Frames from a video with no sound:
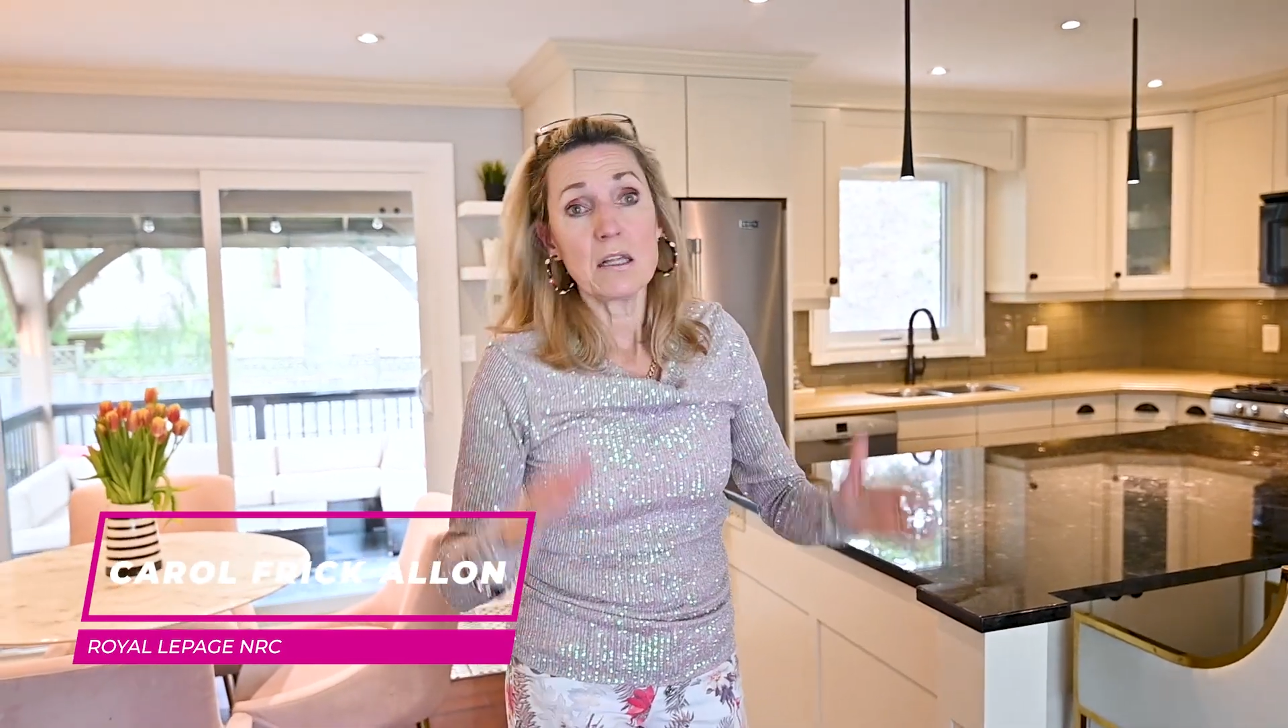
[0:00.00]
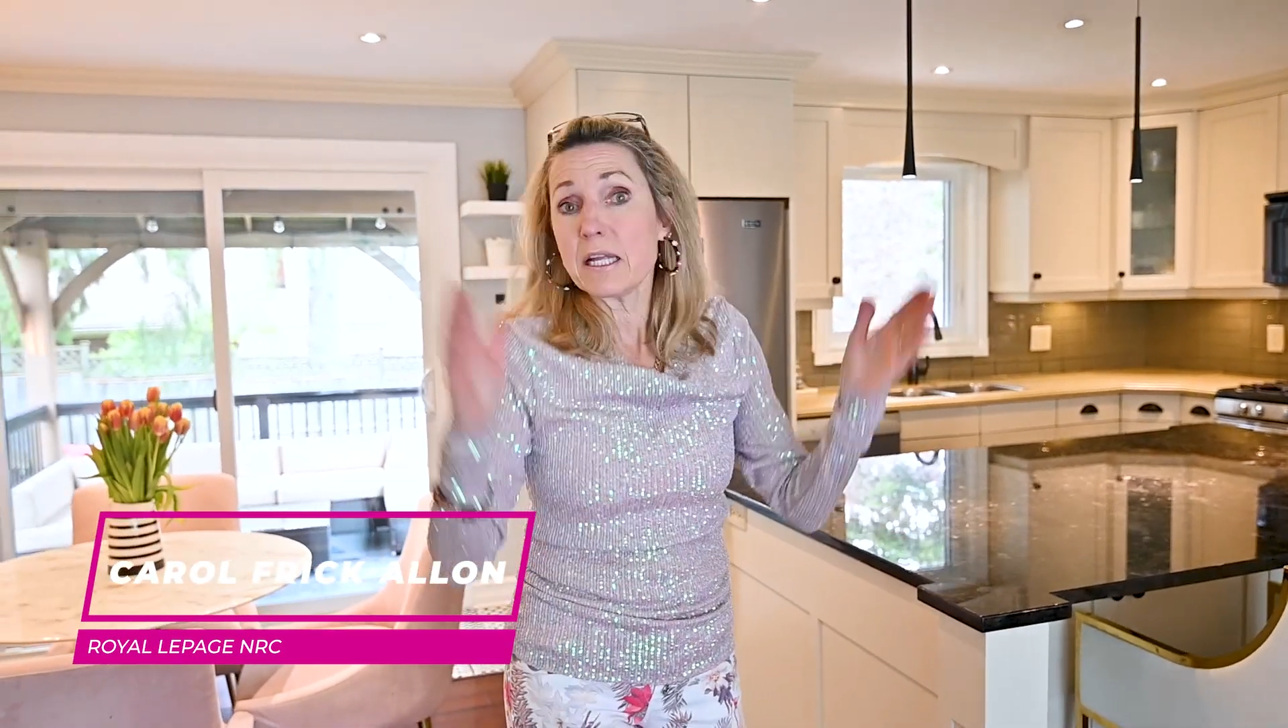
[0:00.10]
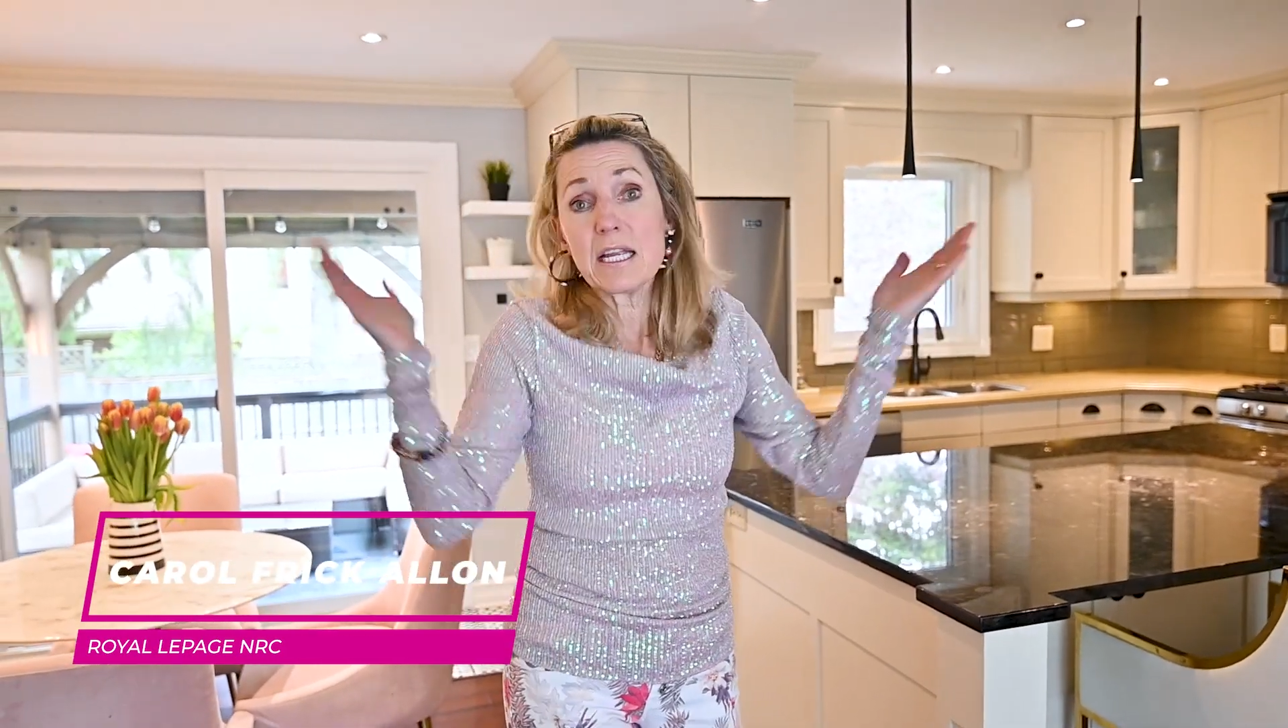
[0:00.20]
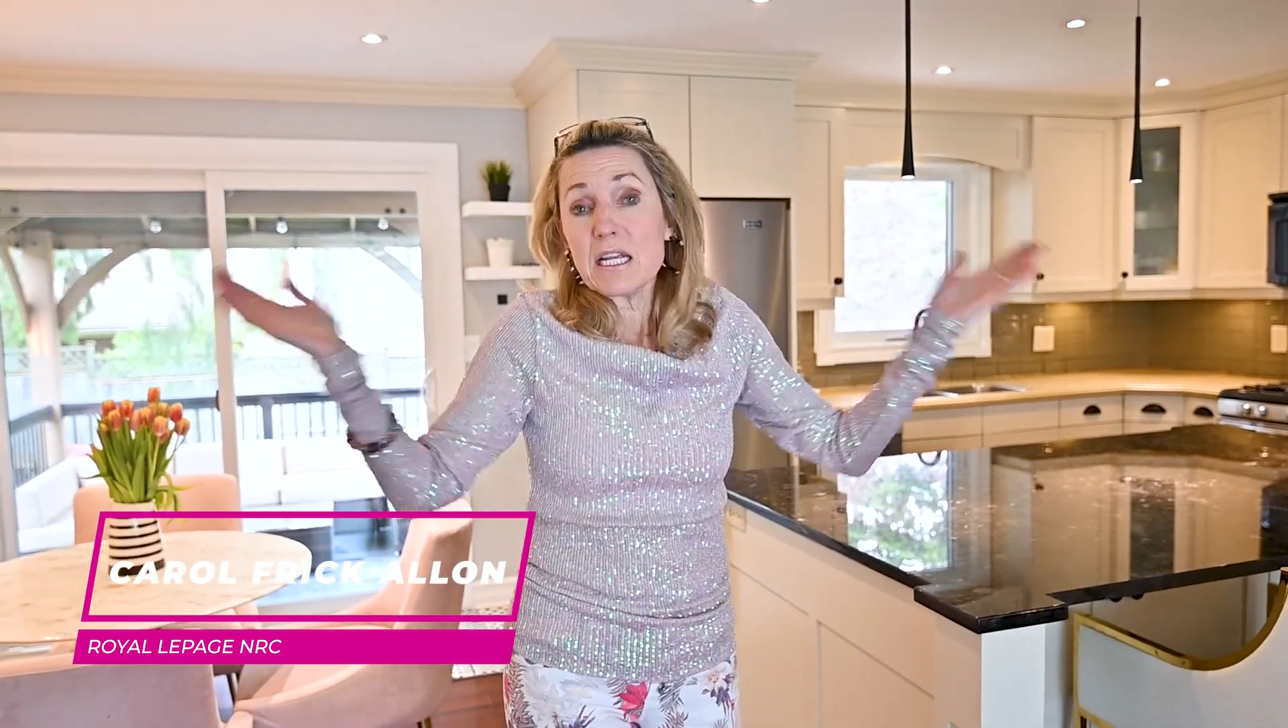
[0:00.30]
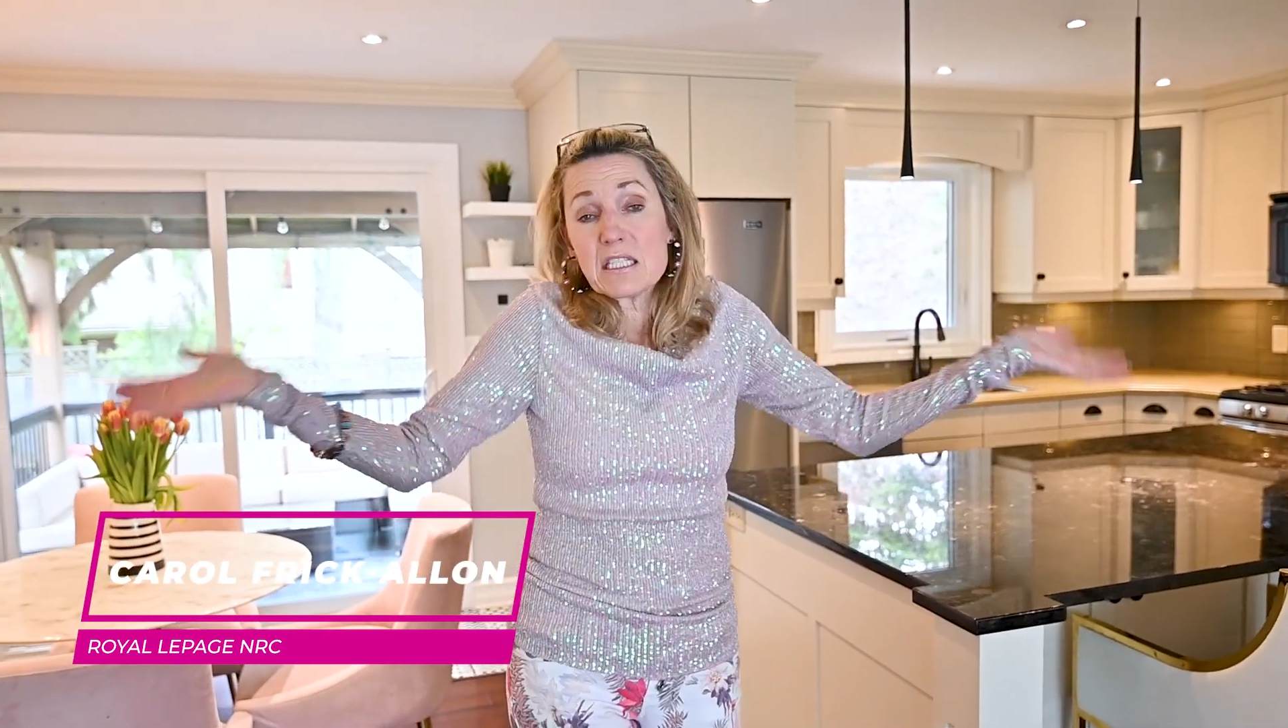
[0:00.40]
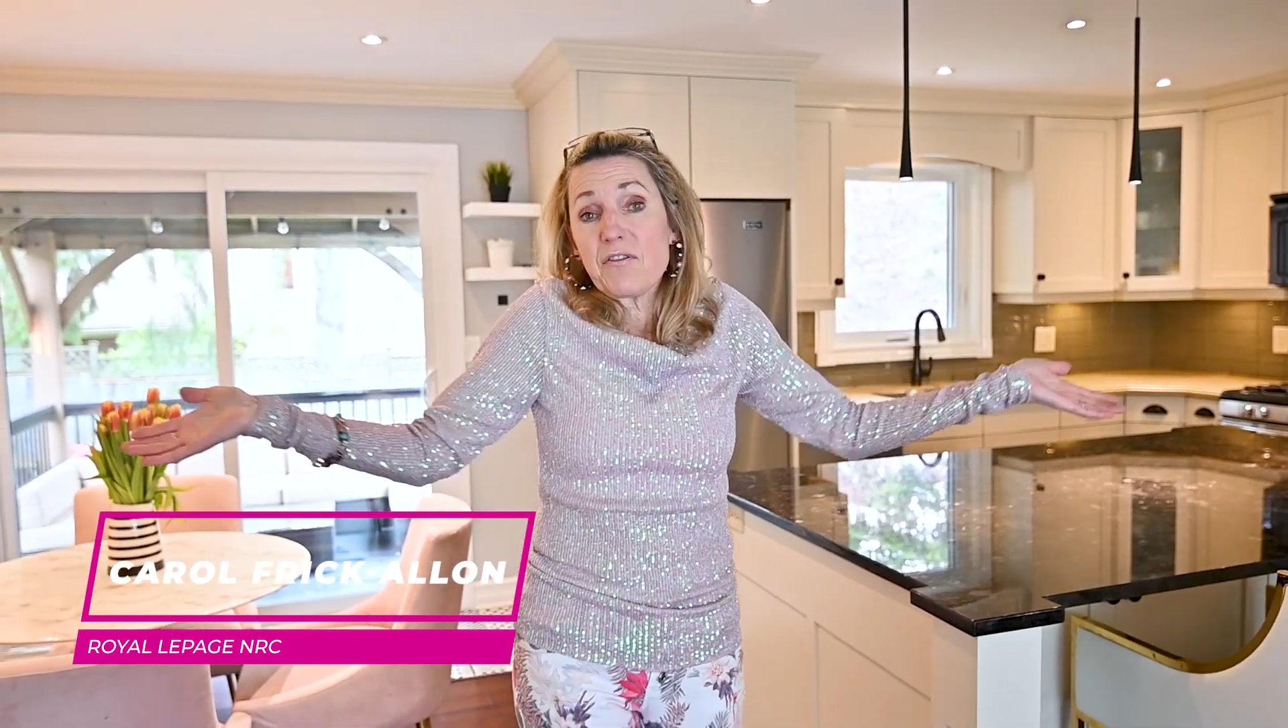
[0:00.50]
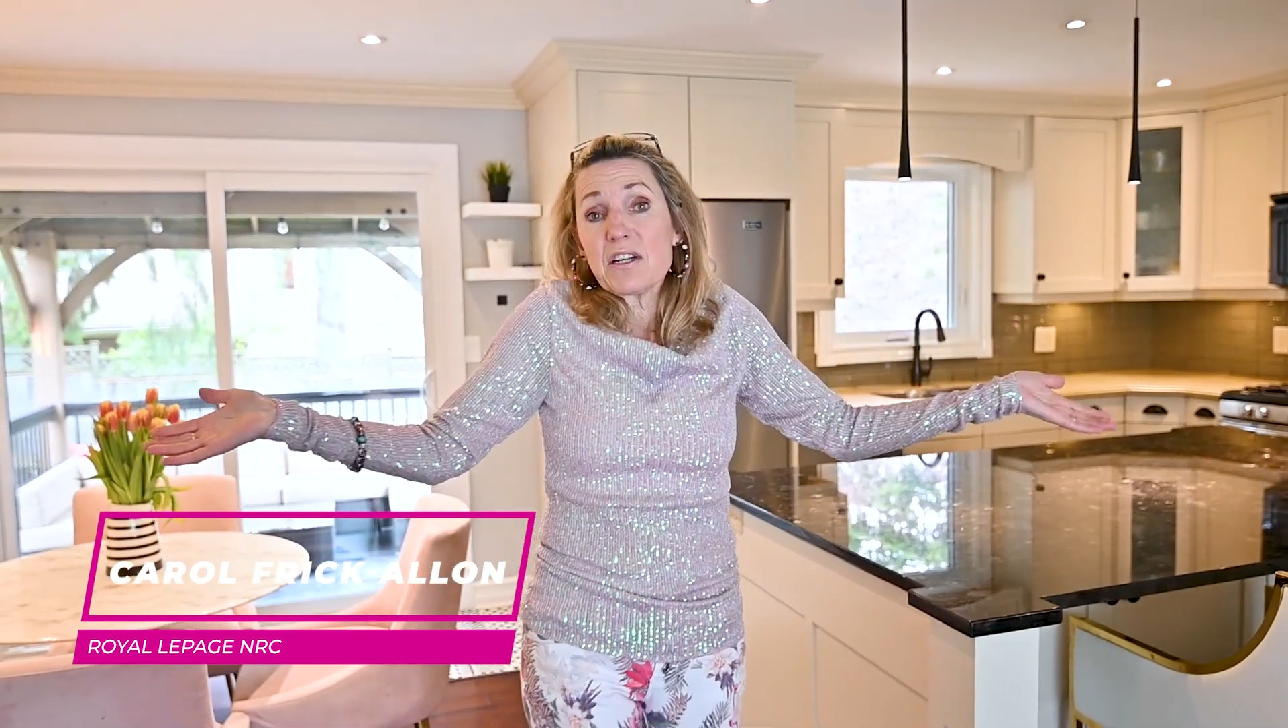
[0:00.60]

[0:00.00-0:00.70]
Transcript: Like, it's